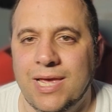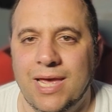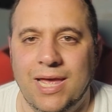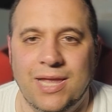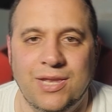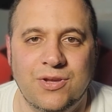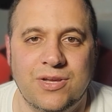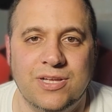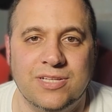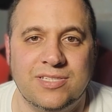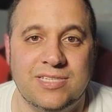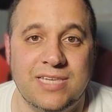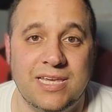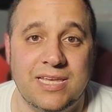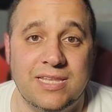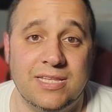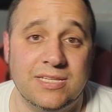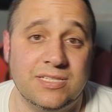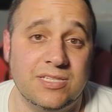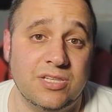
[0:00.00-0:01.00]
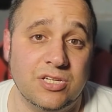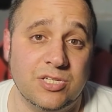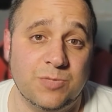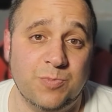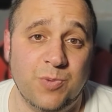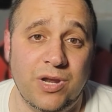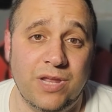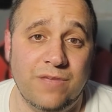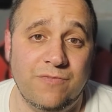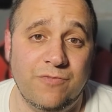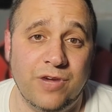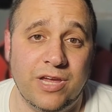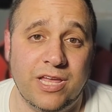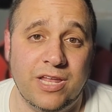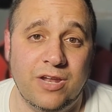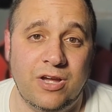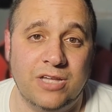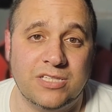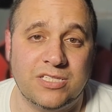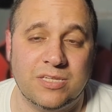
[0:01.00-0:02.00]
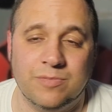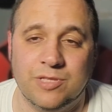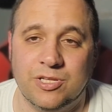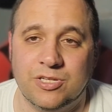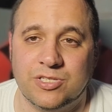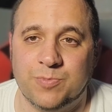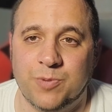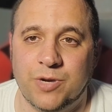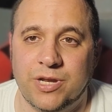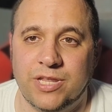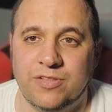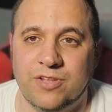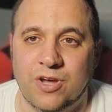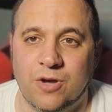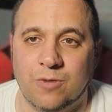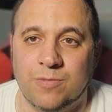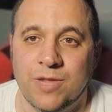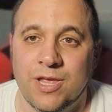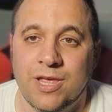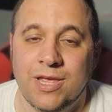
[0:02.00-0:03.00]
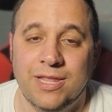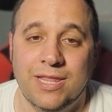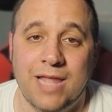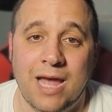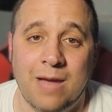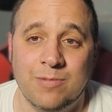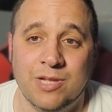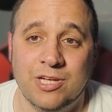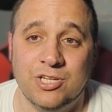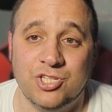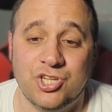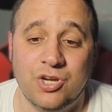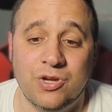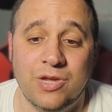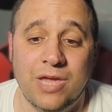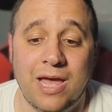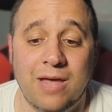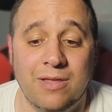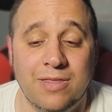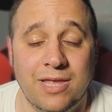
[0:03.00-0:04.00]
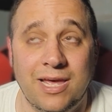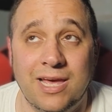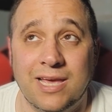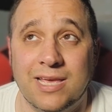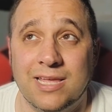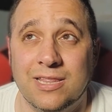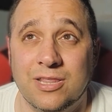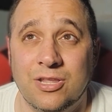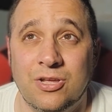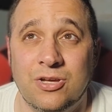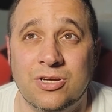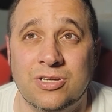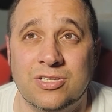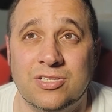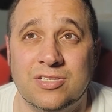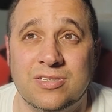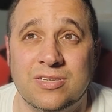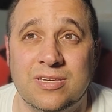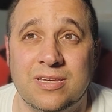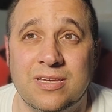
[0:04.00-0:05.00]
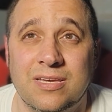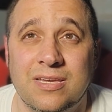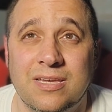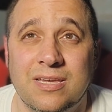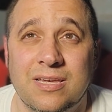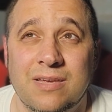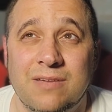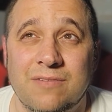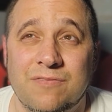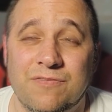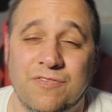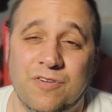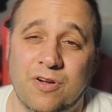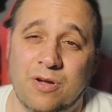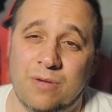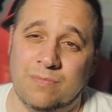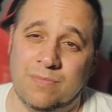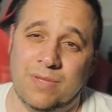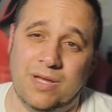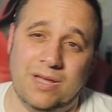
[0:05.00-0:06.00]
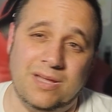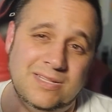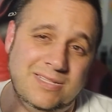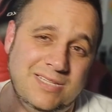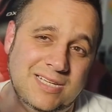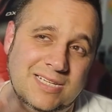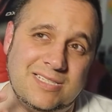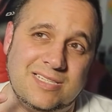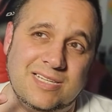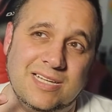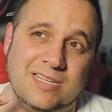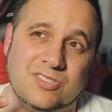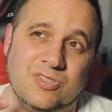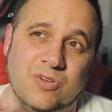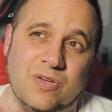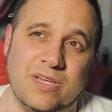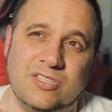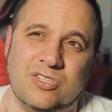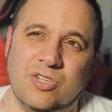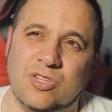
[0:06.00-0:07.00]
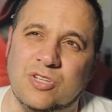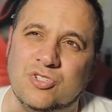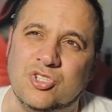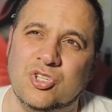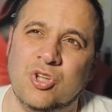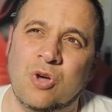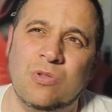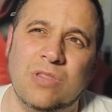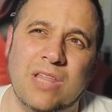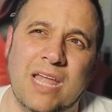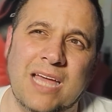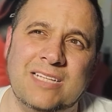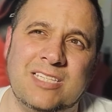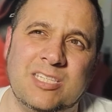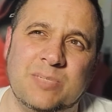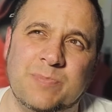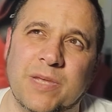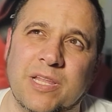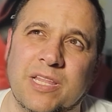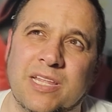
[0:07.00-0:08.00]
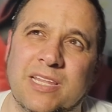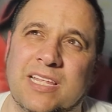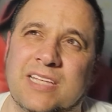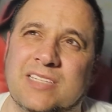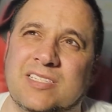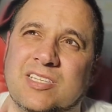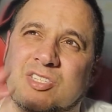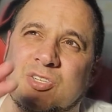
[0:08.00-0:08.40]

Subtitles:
And you can see this looks pretty freaking awesome. It looks pretty dope. Now I'm going to show you how the heck it looks from a distance. Okay, so there's no light spill in this.